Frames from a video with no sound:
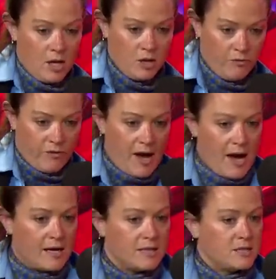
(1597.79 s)
you've
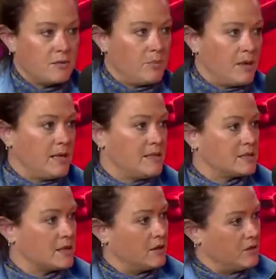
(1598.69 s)
had the
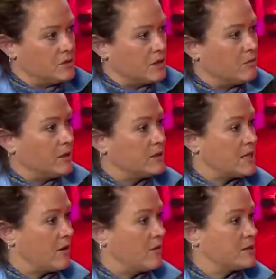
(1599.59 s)
police colluding with
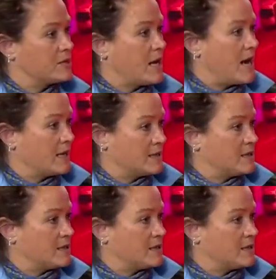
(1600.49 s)
terrorist 100%, gangs